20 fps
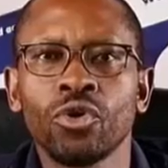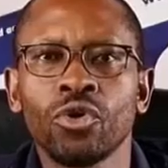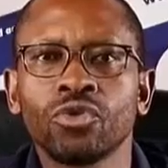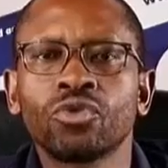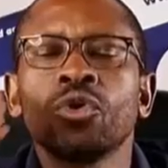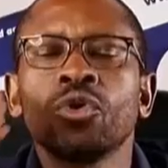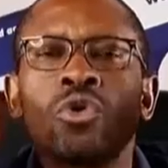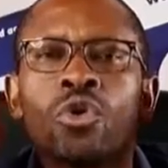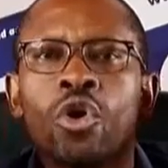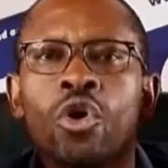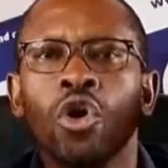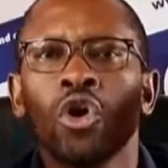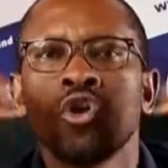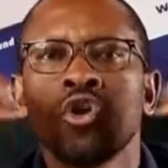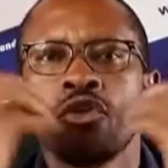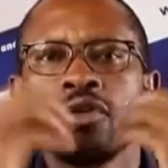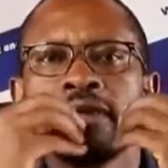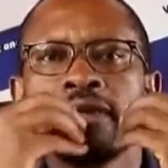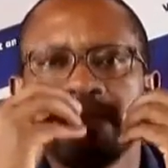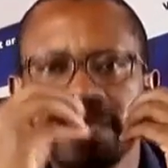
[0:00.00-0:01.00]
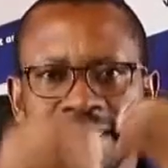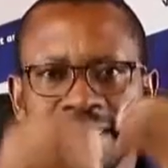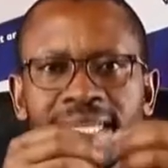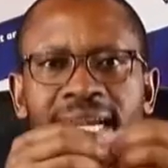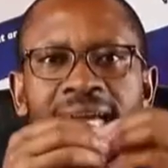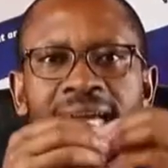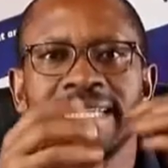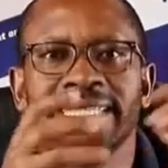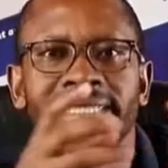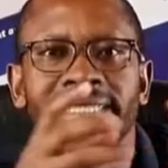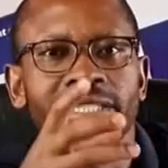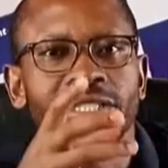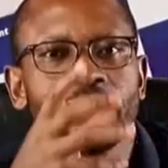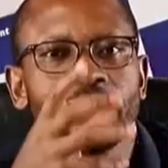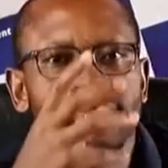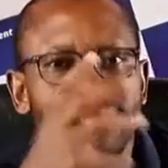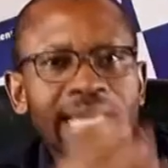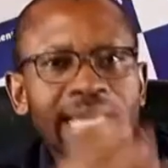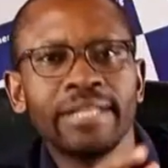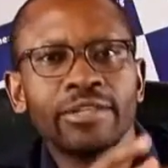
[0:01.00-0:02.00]
So legally,
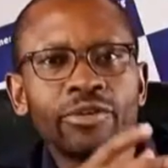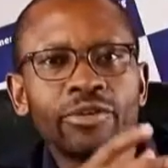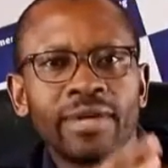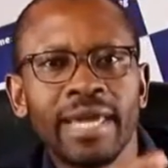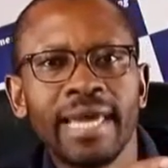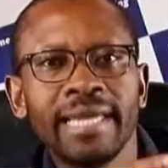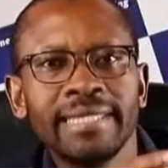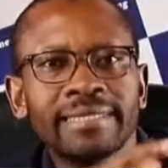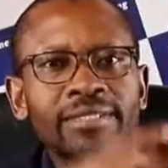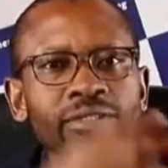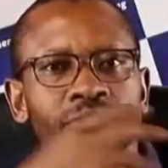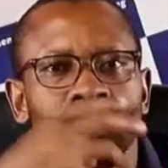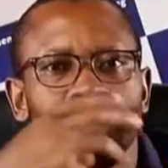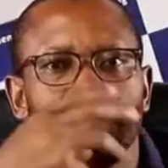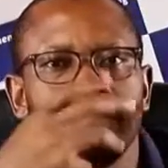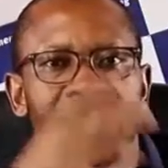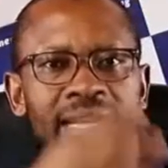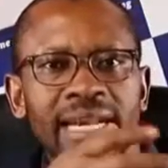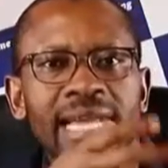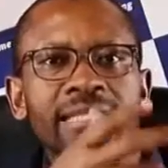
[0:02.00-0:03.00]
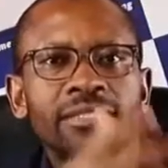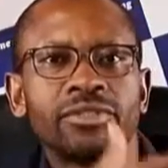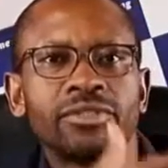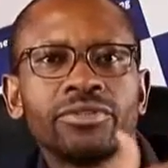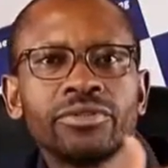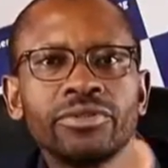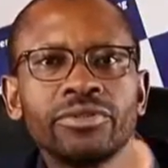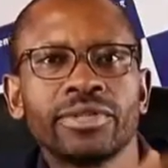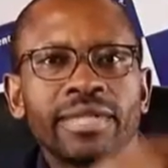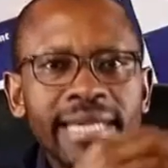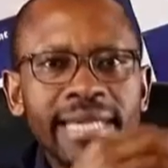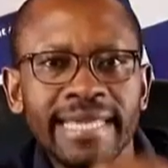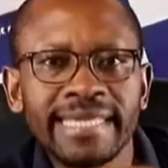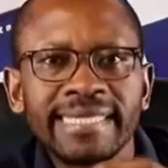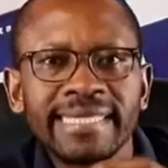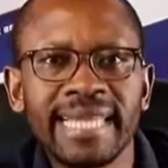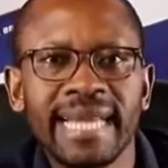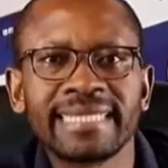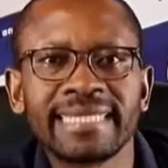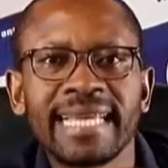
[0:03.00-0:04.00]
then you have a right to
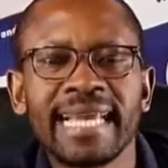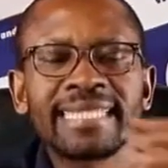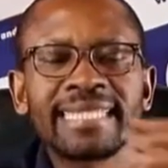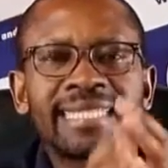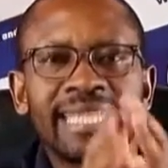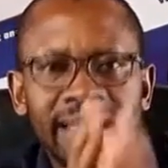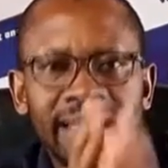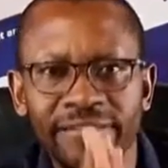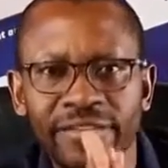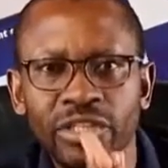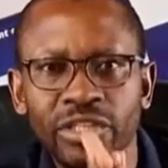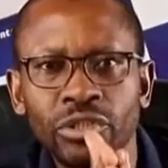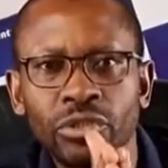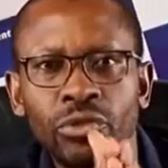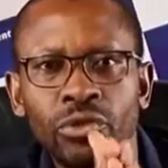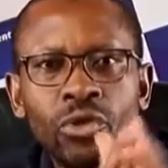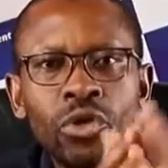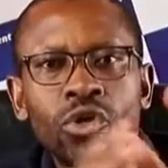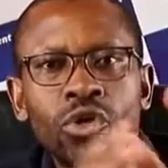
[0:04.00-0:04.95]
raise that as revenue.